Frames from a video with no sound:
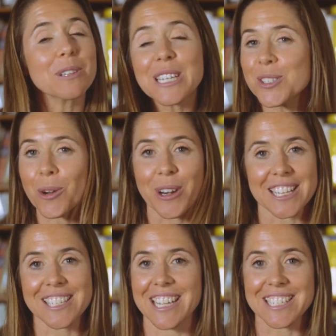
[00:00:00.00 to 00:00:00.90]
please
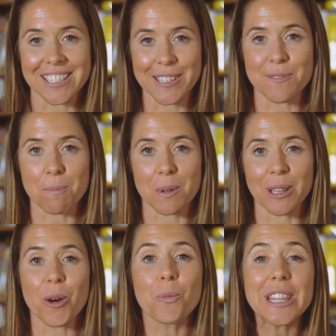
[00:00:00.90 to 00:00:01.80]
don't hesitate to leave them
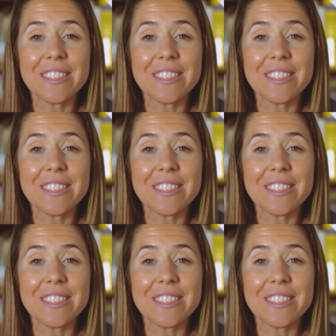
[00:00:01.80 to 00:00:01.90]
below.